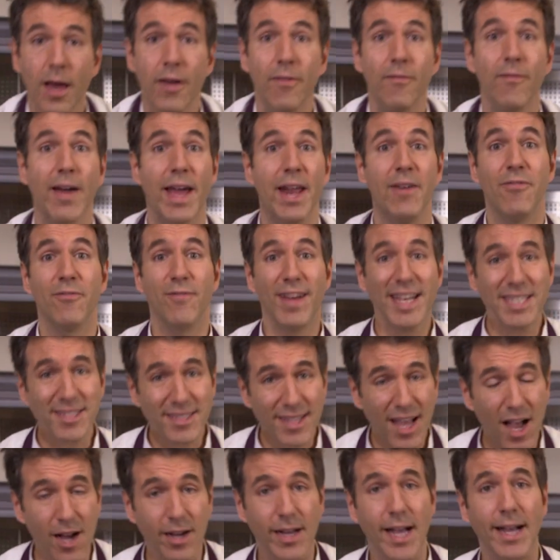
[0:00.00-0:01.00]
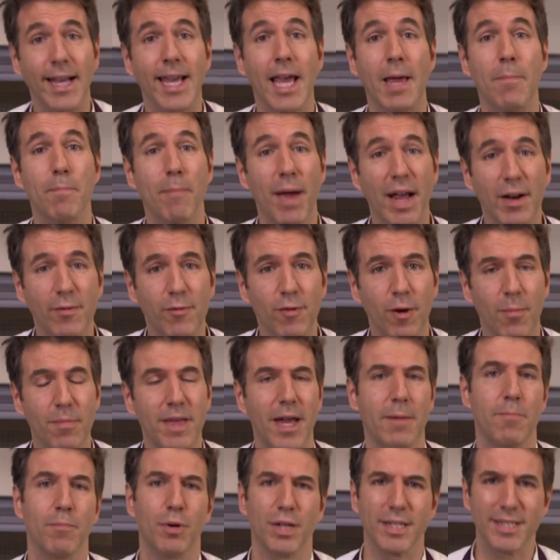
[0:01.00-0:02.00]
When Vestager came back from
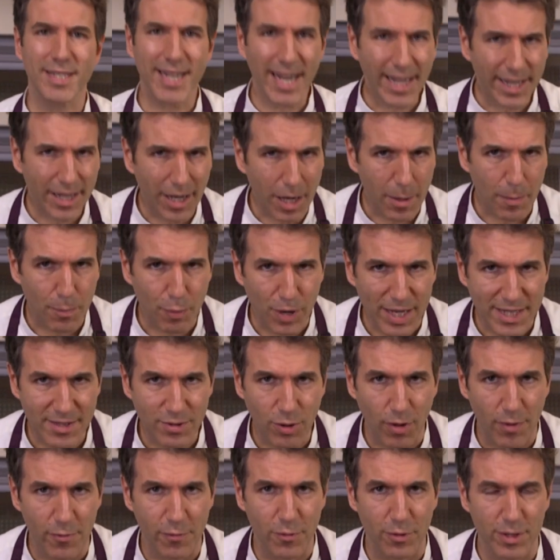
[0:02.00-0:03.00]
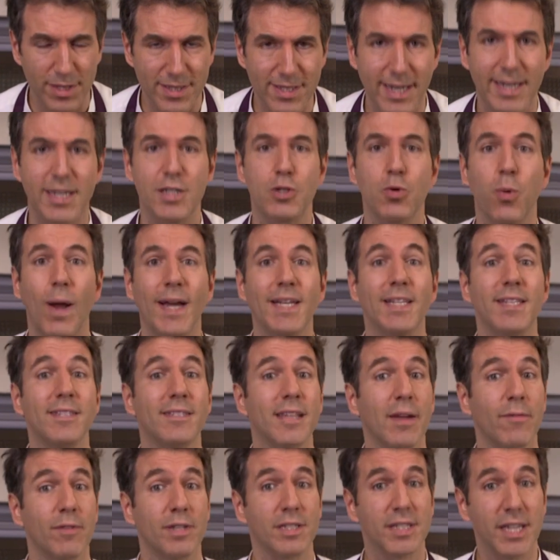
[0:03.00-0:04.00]
that particular press conference in
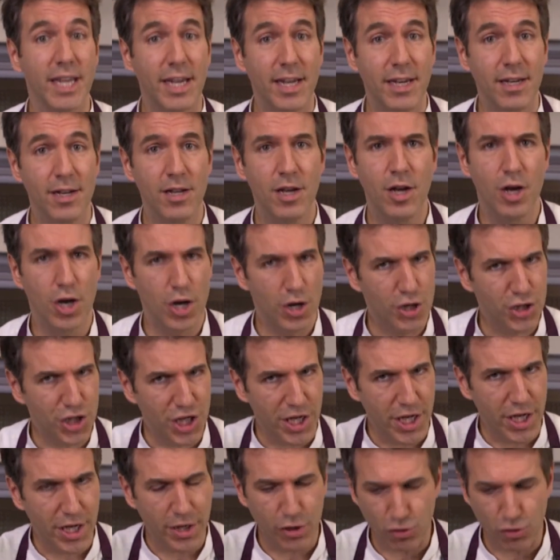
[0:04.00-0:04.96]
2017, she